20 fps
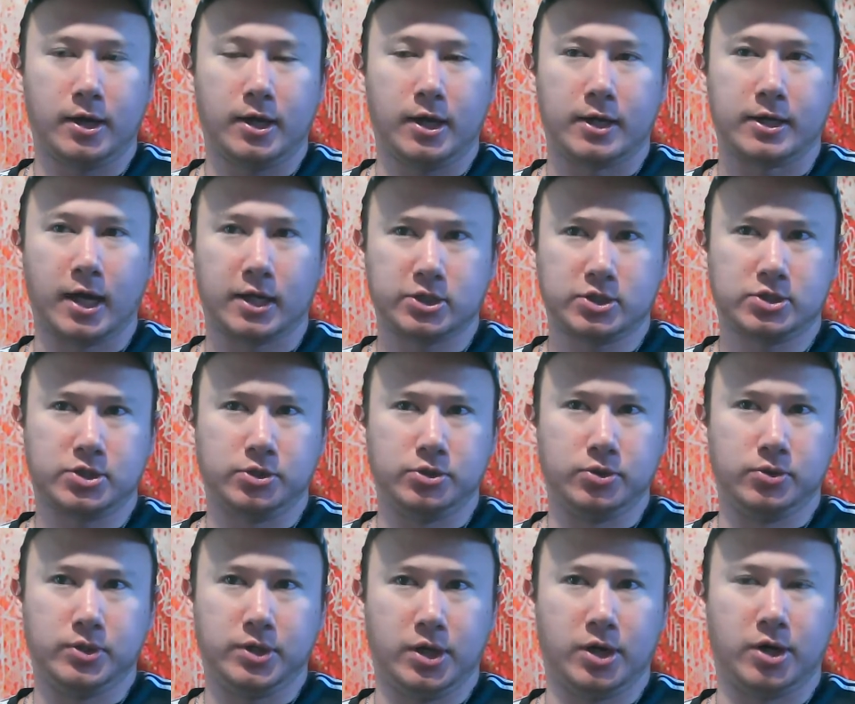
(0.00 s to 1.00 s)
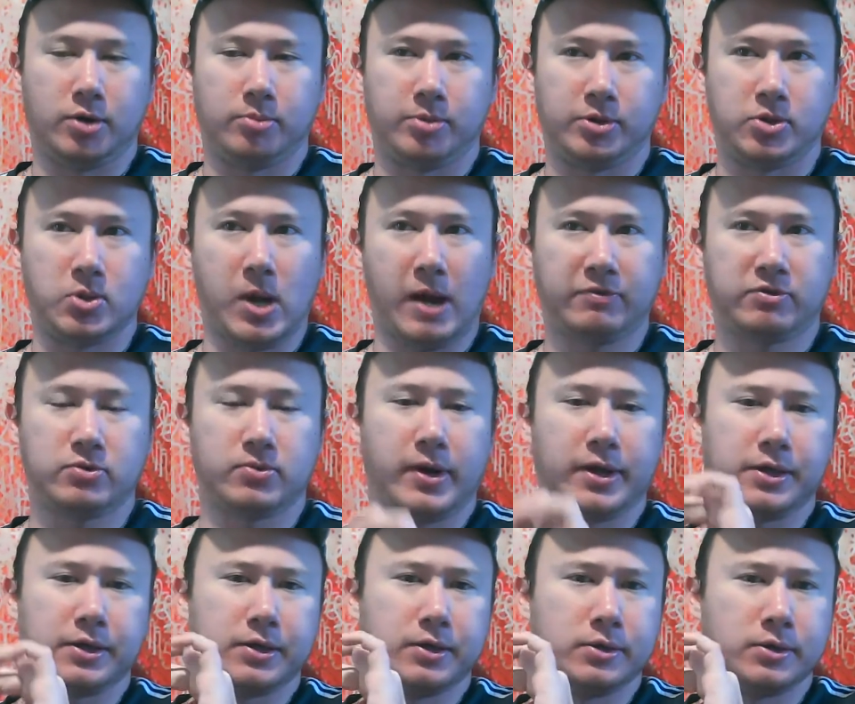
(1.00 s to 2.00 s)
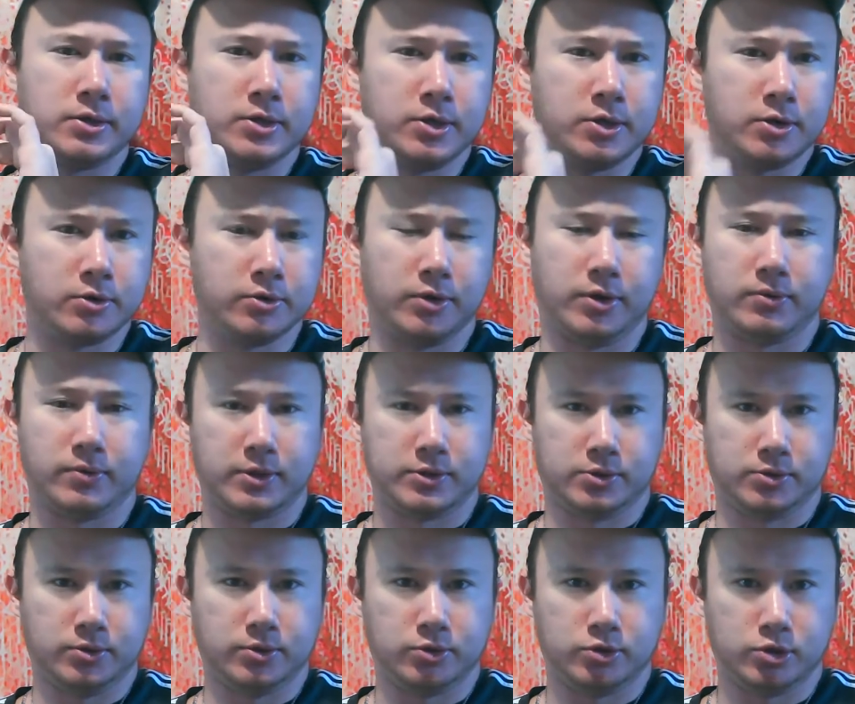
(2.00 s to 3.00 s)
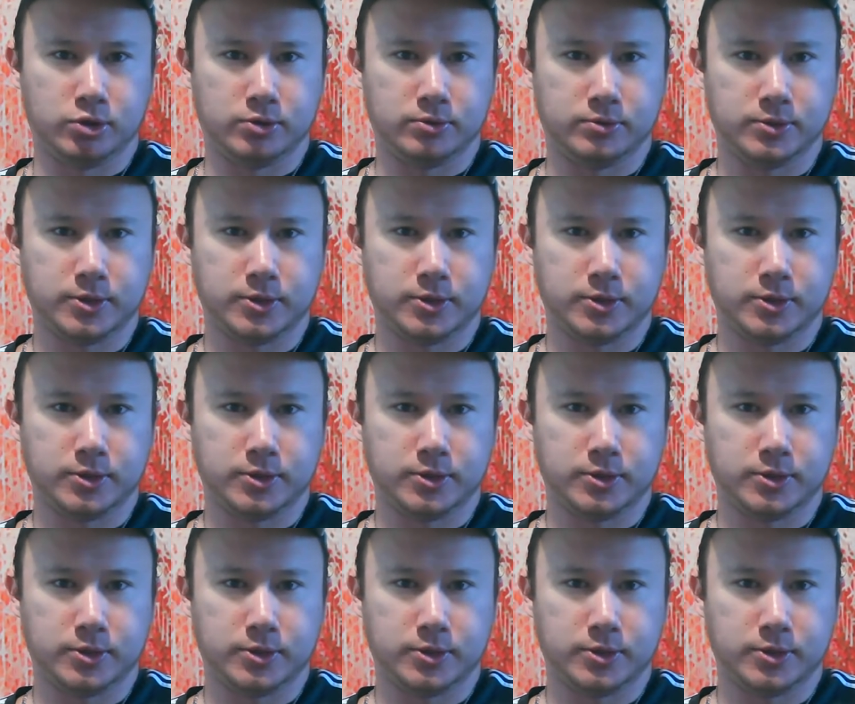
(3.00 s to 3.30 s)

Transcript: and not just the new year, but you have to write yearly resolutions.